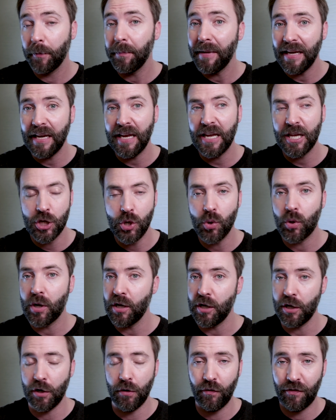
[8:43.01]
meaning you
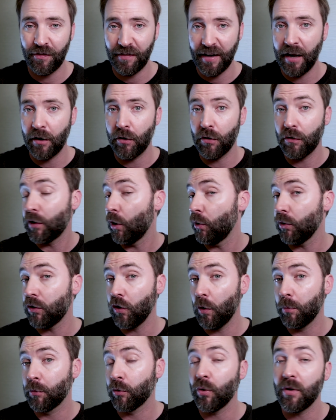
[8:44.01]
can use standard
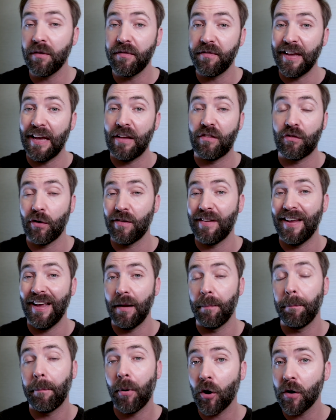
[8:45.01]
Tokyo Marui
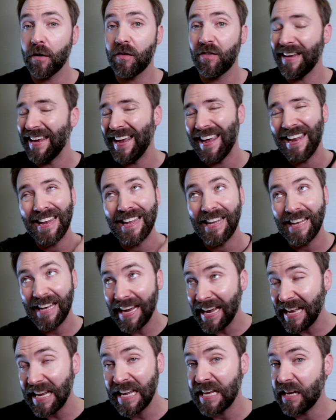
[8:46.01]
VSR10 parts in
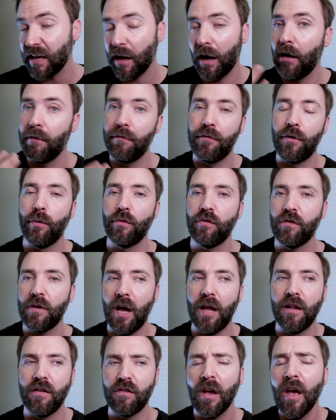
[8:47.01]
any of those
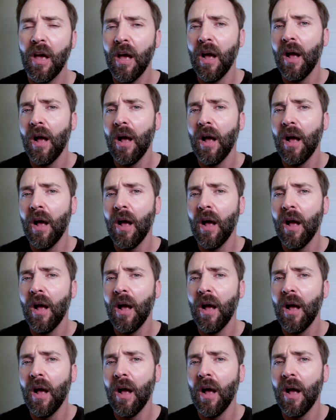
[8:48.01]
guns.